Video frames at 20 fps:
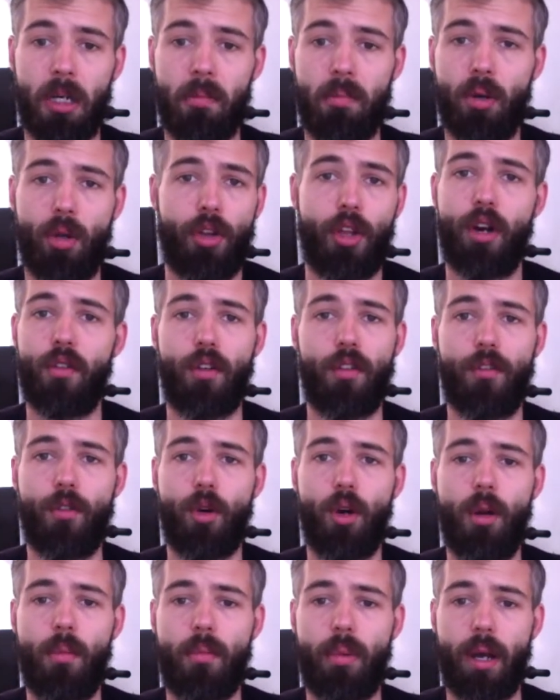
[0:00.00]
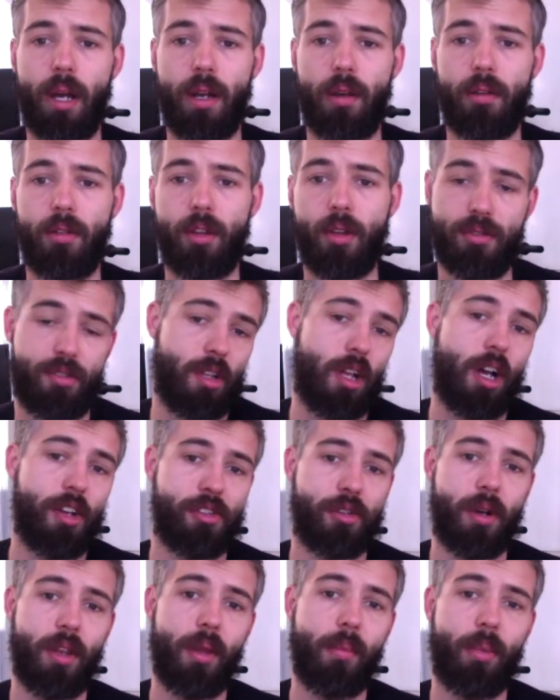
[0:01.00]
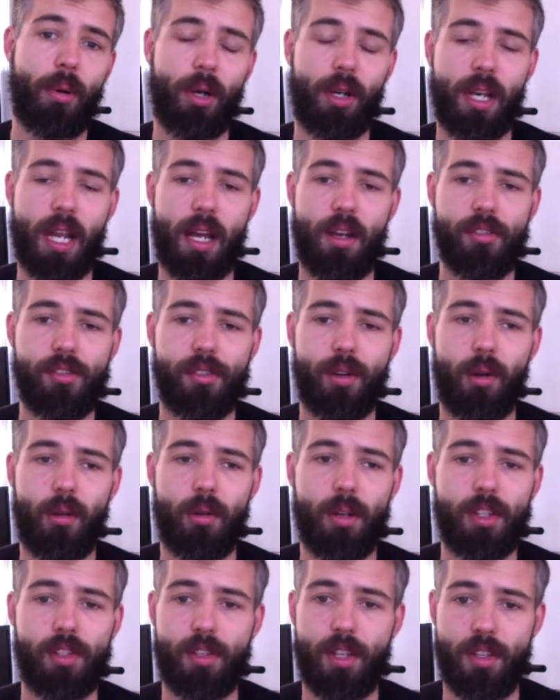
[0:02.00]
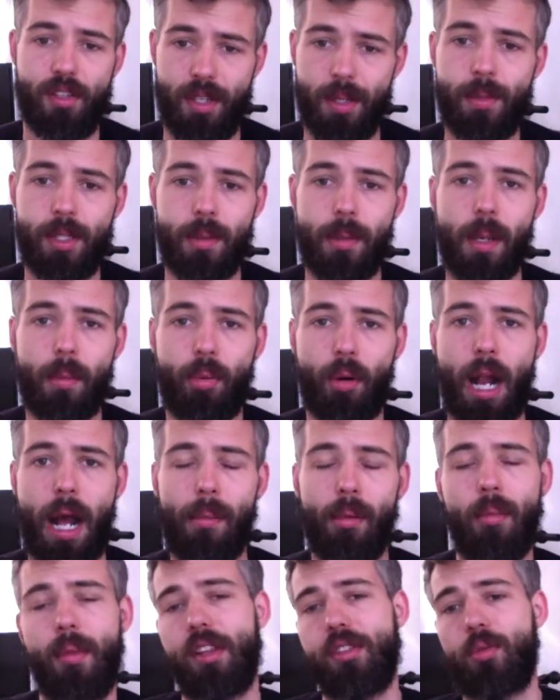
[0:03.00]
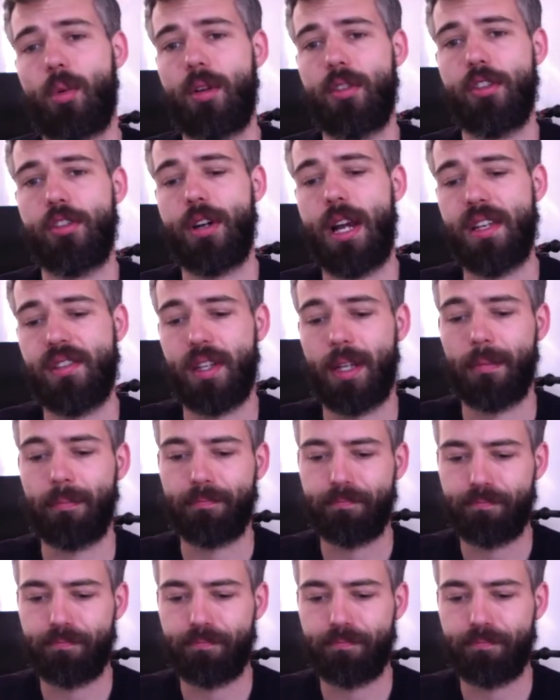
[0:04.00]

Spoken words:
pulled over for it, but those laws are on the book now, so it seems to be a problem that's worth addressing.